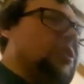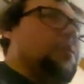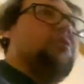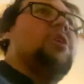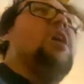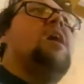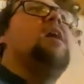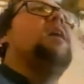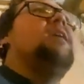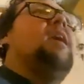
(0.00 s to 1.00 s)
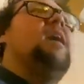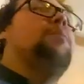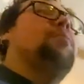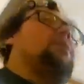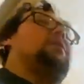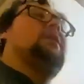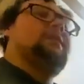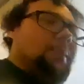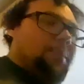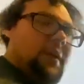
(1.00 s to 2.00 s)
in it, which, yeah, probably not
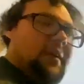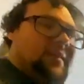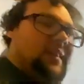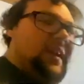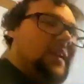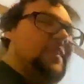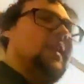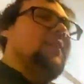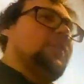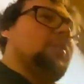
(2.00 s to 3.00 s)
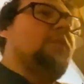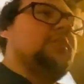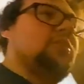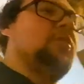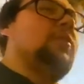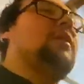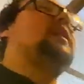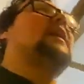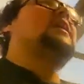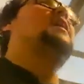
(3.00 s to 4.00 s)
the best thing for goldfish. We had like,